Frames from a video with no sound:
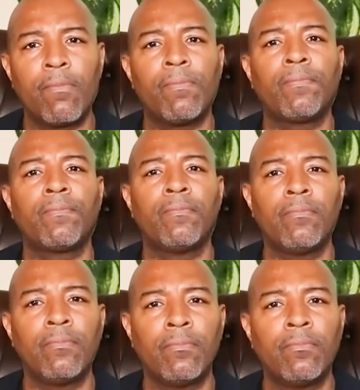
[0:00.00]

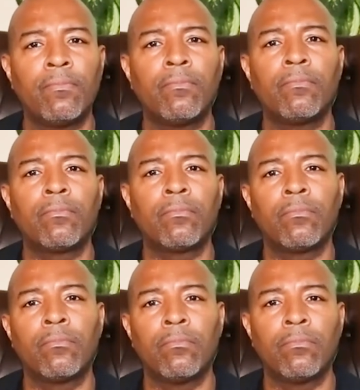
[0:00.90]

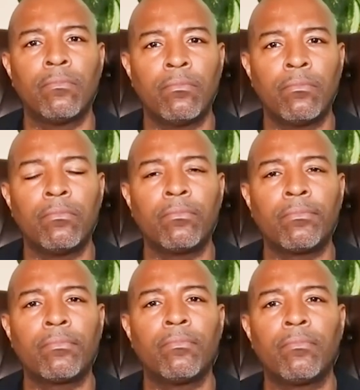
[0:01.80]

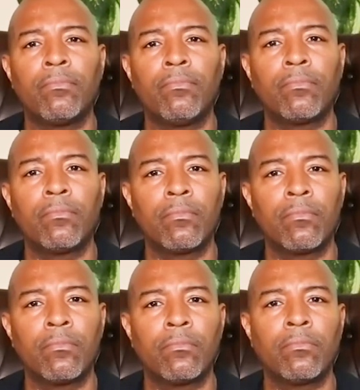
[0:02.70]

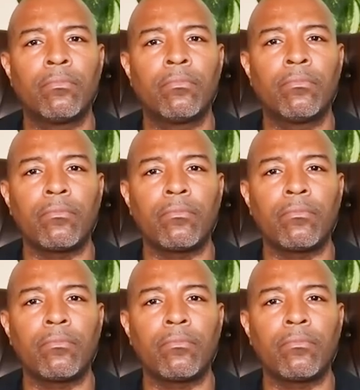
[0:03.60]
(not speaking)